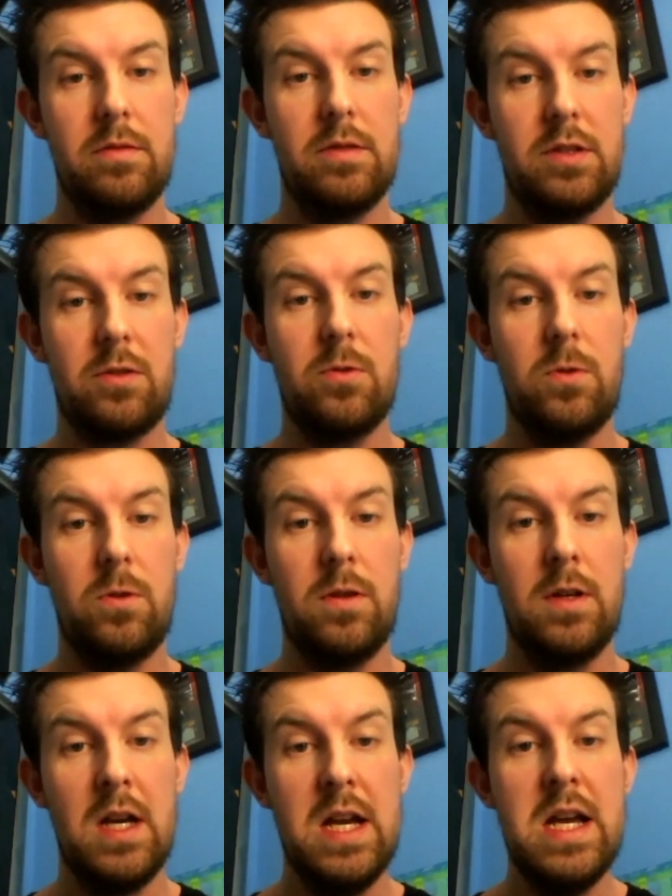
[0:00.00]
score,
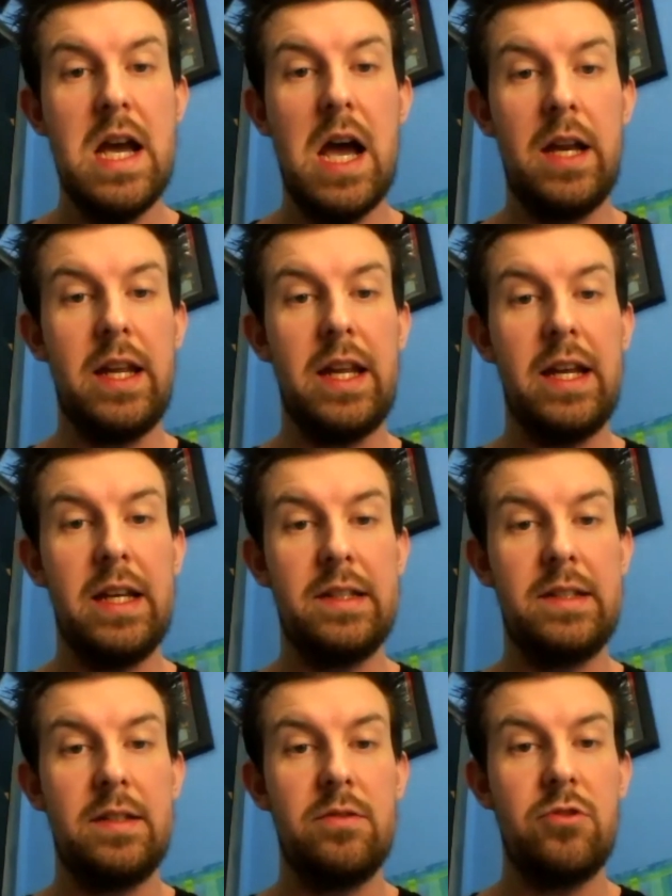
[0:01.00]
and it
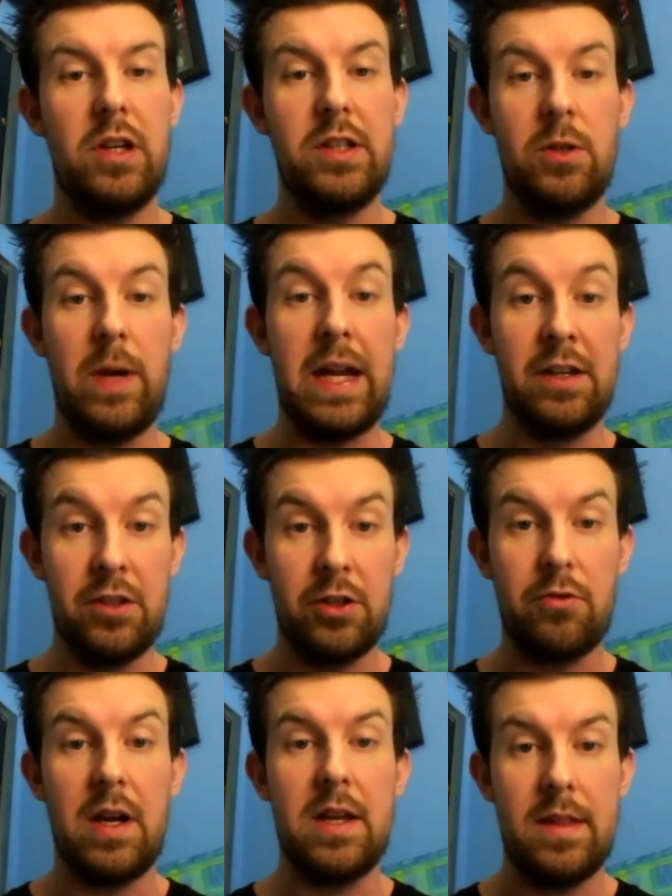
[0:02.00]
is trying to
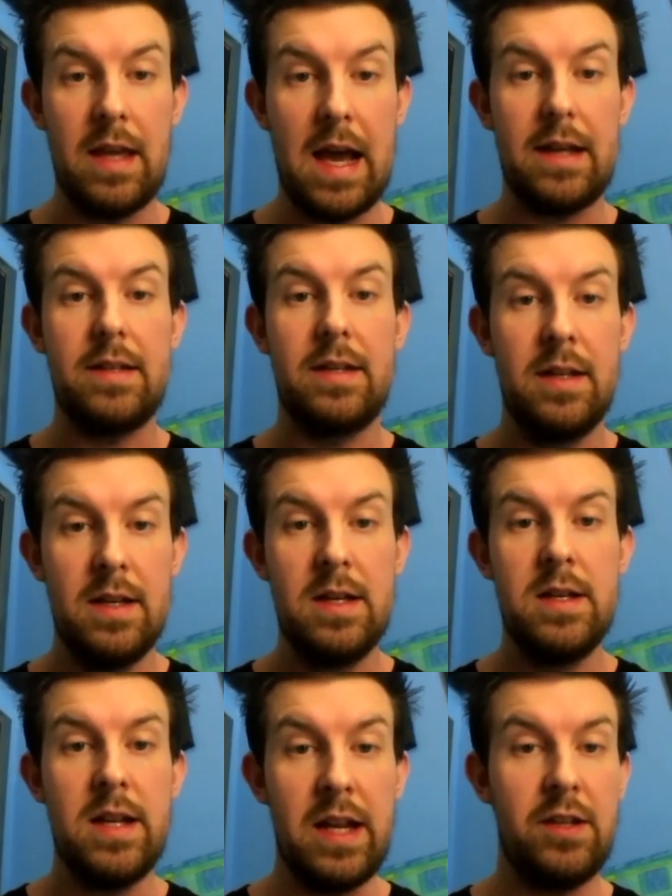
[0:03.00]
integrate that
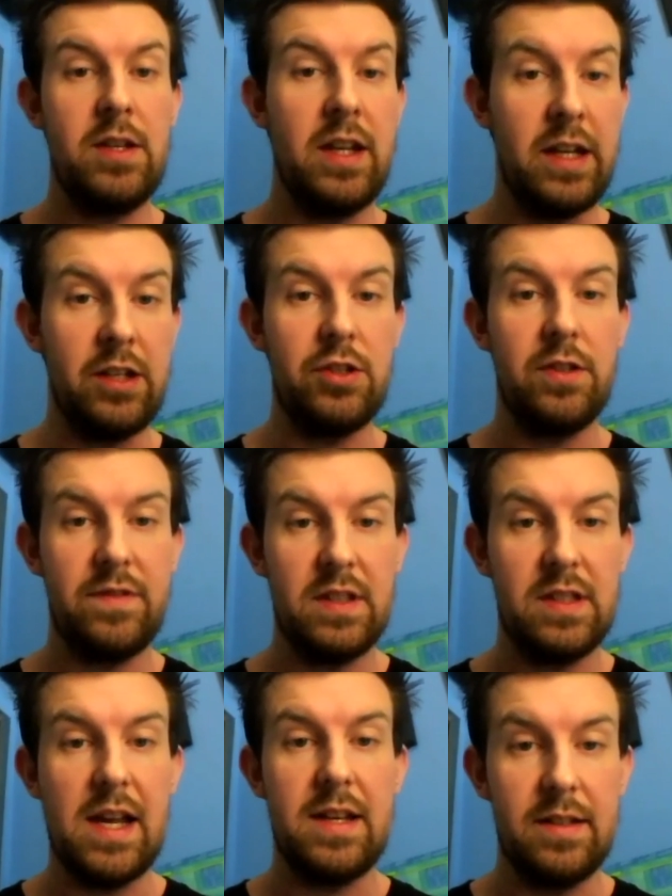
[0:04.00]
into each of the
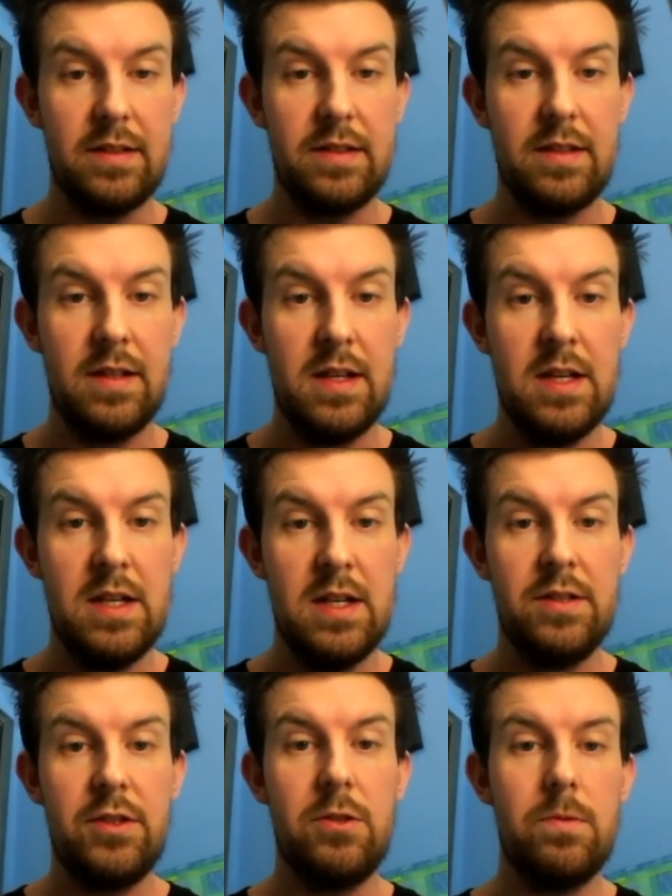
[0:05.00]
settings.
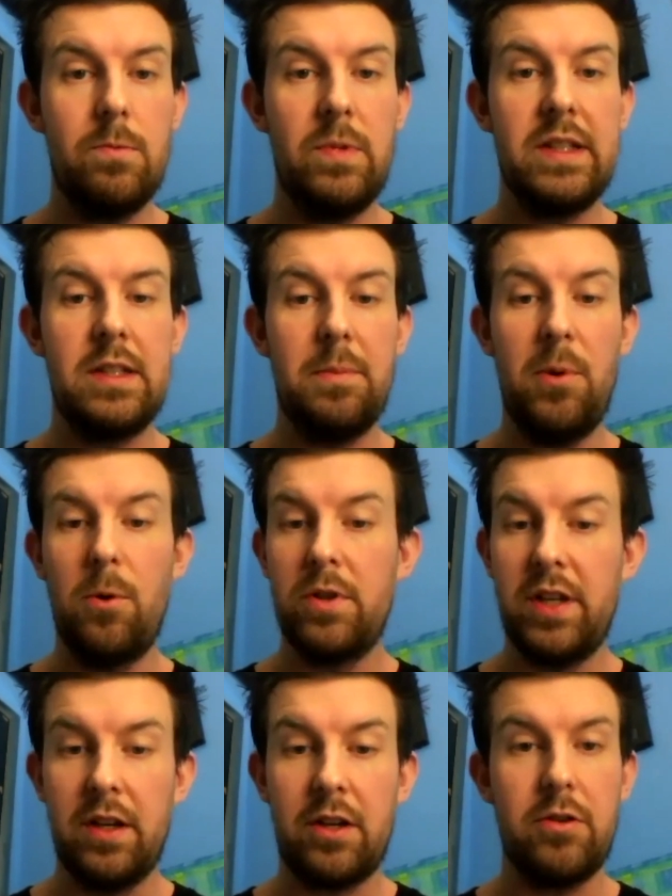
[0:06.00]
So we're
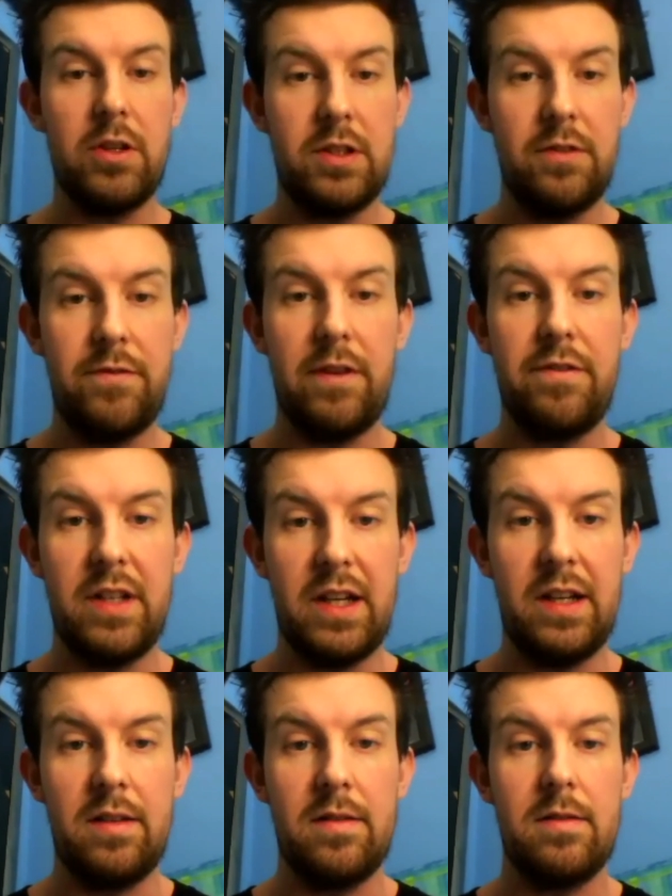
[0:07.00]
supporting across the
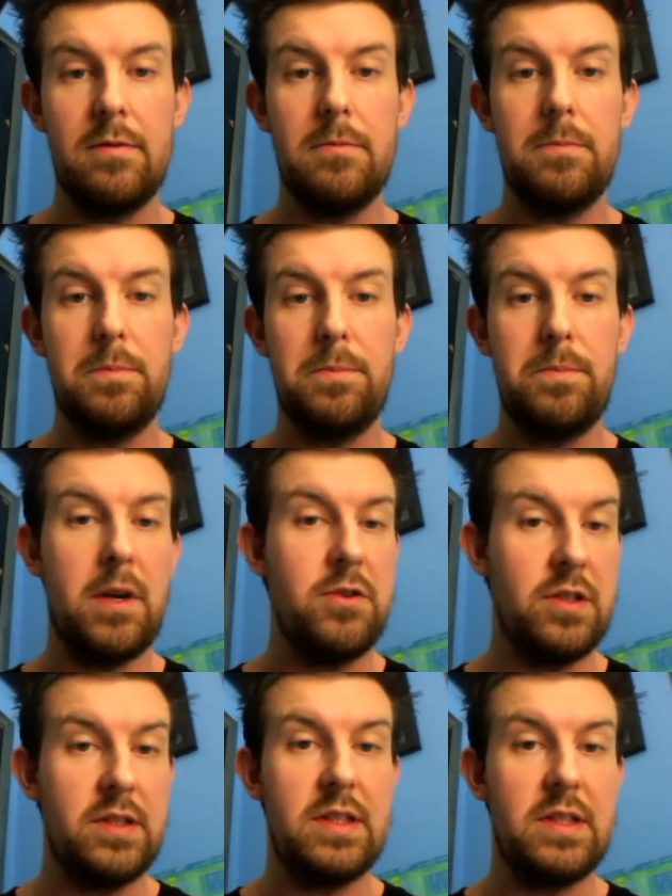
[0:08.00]
15
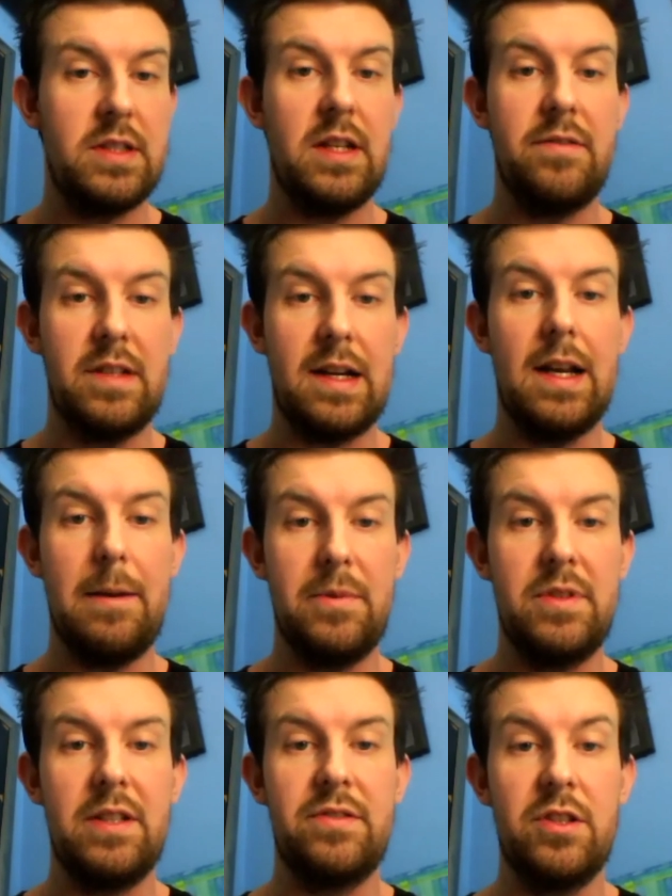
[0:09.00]
patient safety
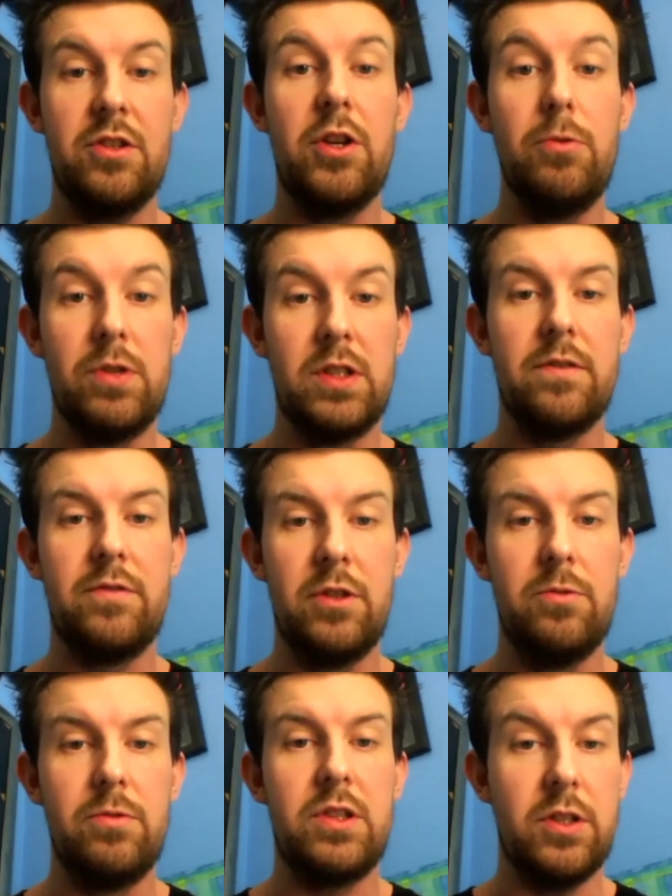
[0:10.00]
collaboratives the use of
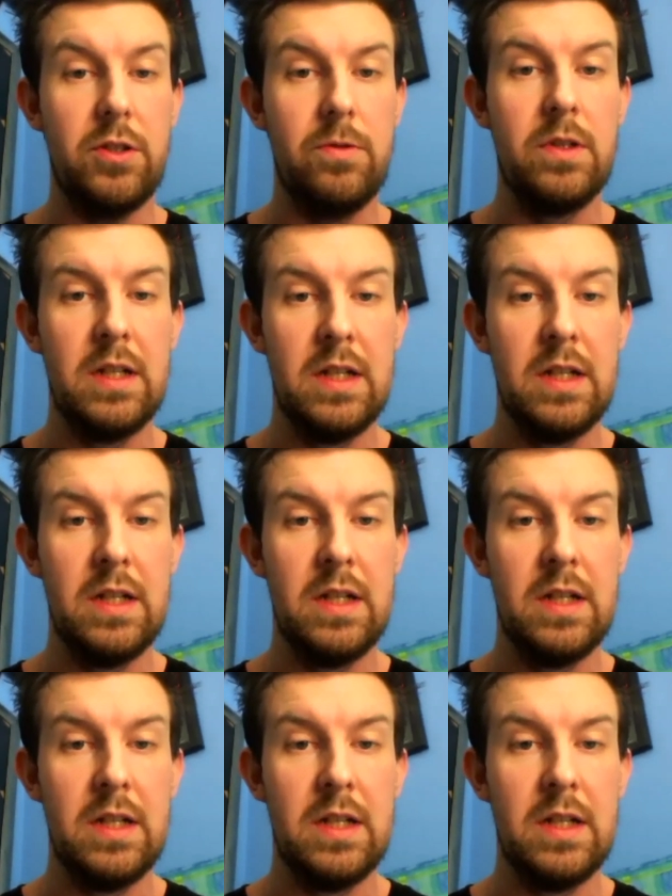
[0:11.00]
News 2